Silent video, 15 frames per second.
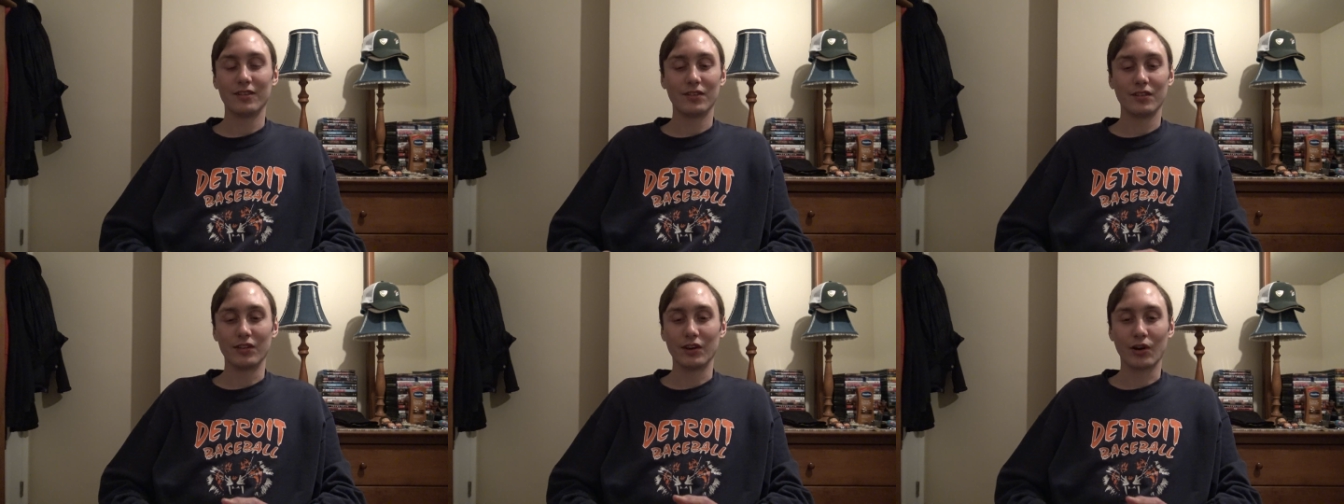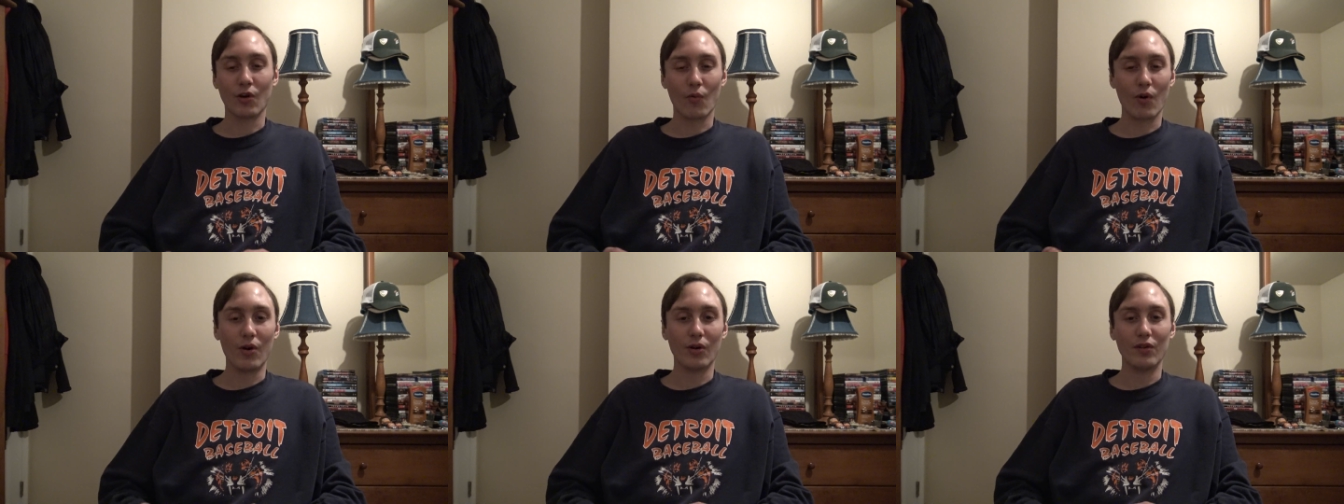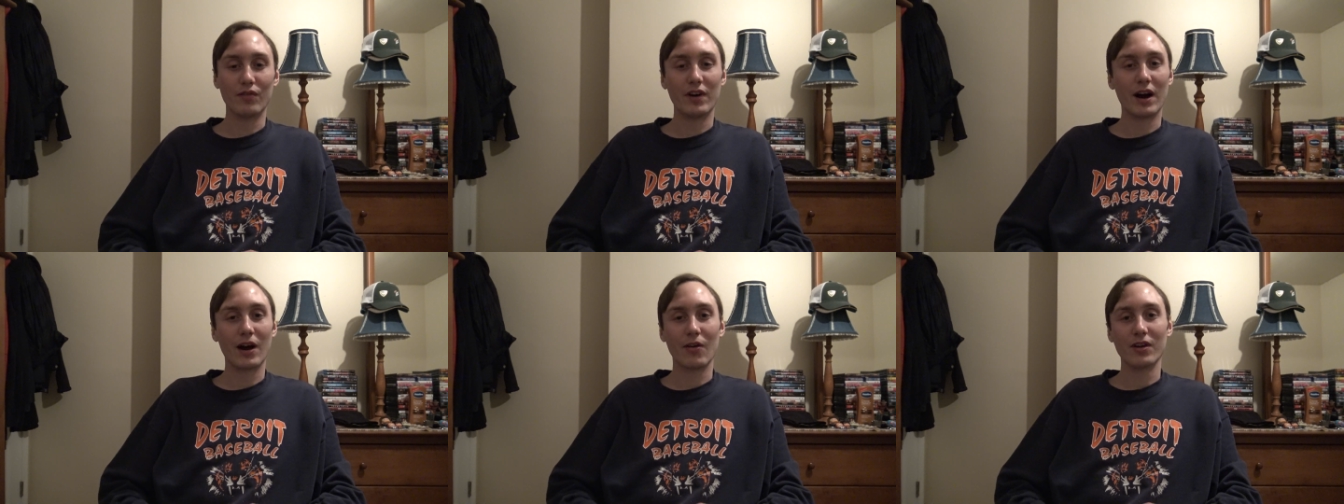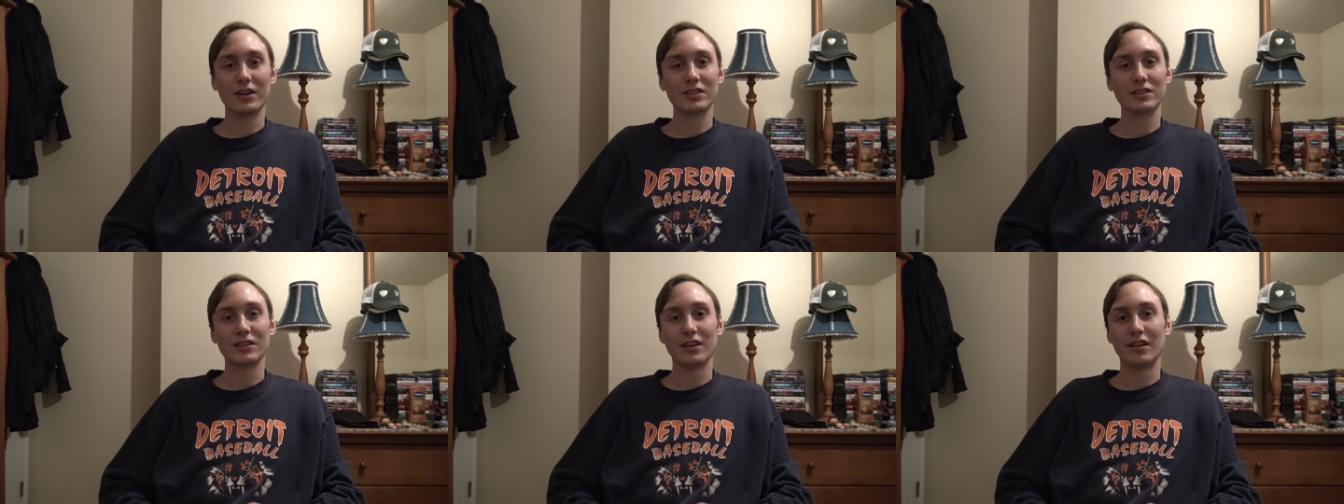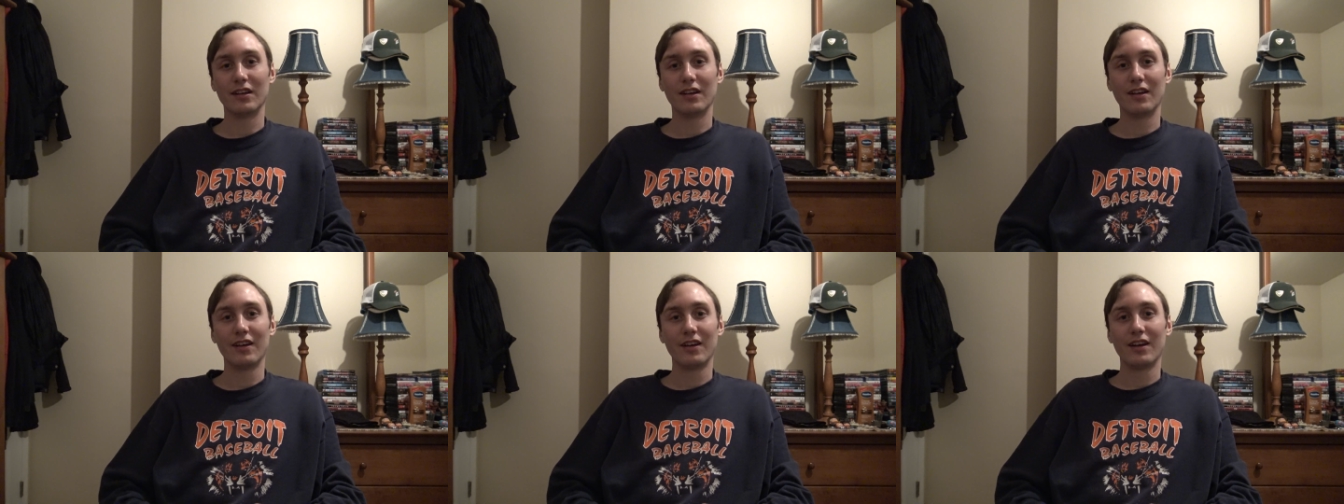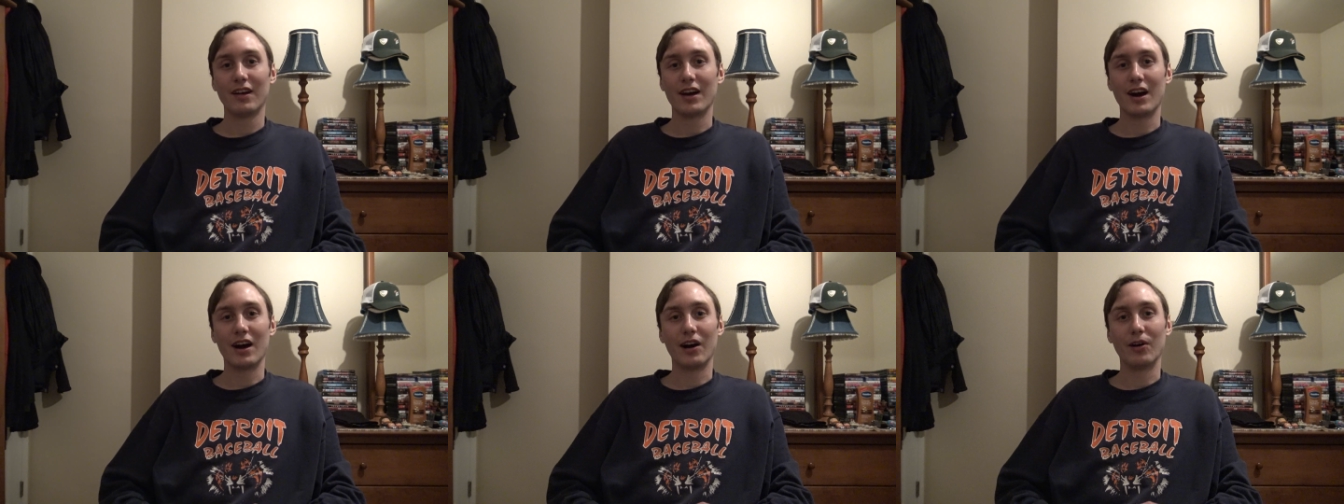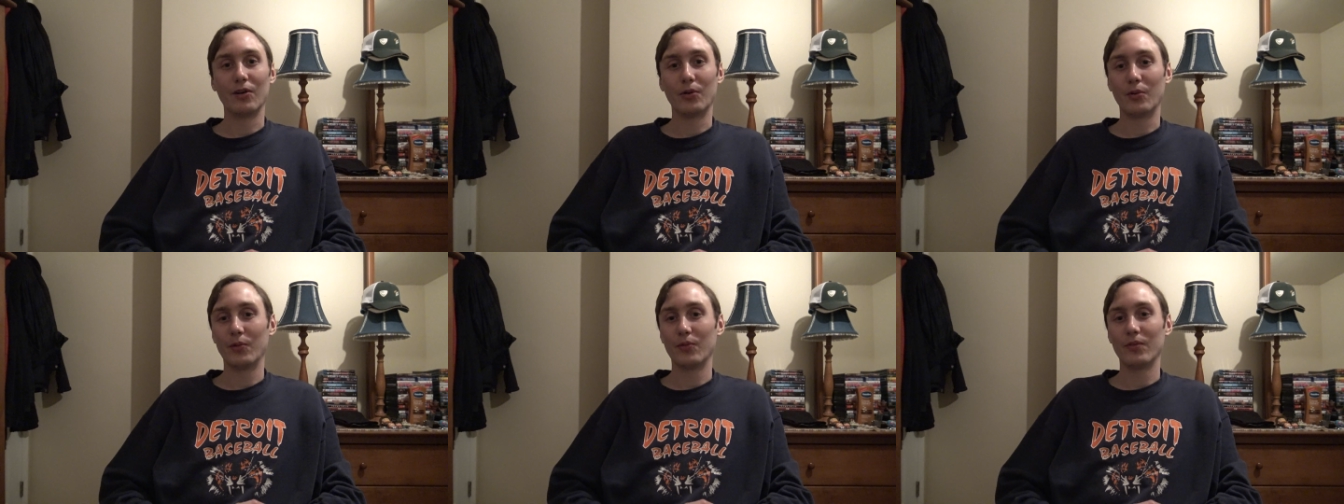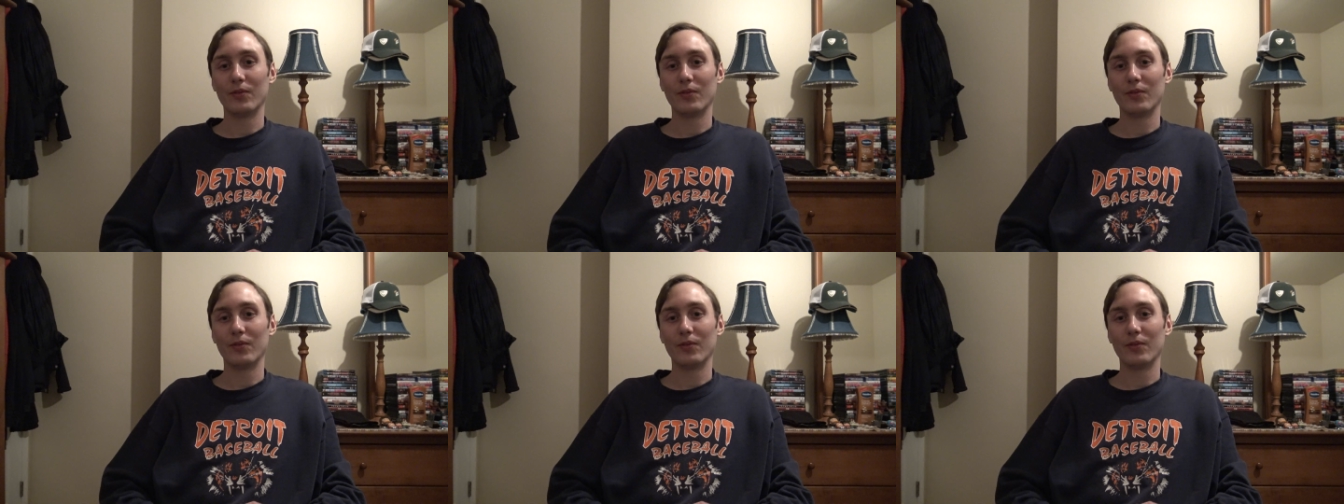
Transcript: the coronavirus and how